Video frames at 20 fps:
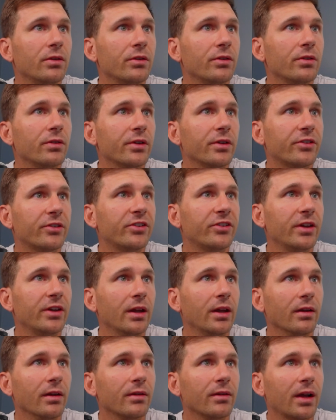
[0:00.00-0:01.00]
Let's
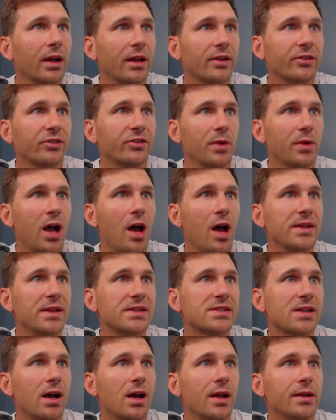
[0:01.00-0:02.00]
see. I got some
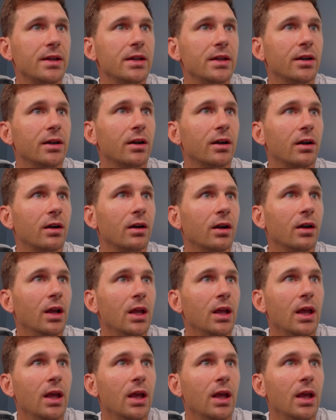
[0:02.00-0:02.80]
comments on here.